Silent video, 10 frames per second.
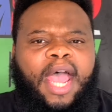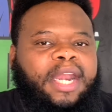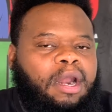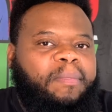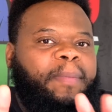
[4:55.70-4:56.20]

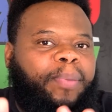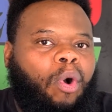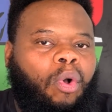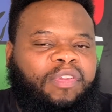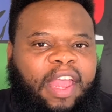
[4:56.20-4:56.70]
Now let me
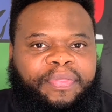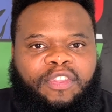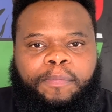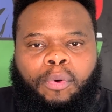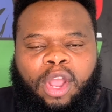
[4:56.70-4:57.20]
pause at
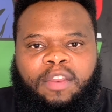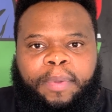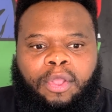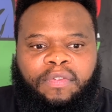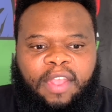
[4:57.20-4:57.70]
this point
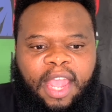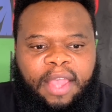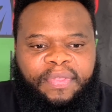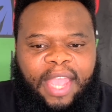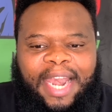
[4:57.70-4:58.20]
because
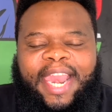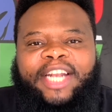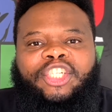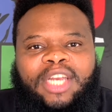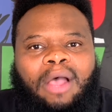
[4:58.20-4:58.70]
the
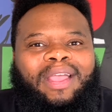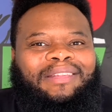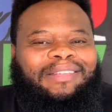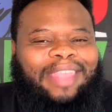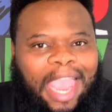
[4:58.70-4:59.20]
alleged now
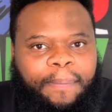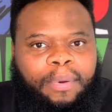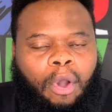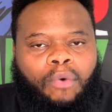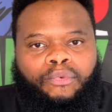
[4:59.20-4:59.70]
escape
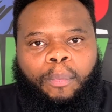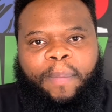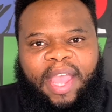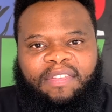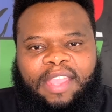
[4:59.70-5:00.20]
of
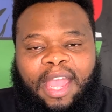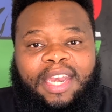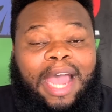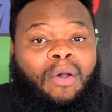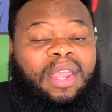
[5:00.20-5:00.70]
Bester
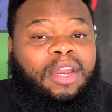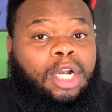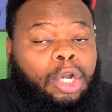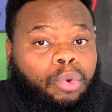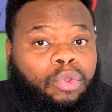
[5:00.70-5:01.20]
now
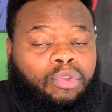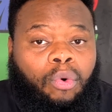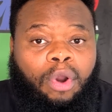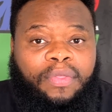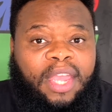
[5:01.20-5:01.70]
includes, or
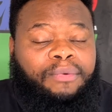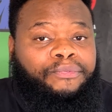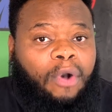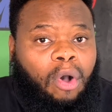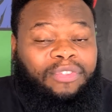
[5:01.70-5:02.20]
rather involves,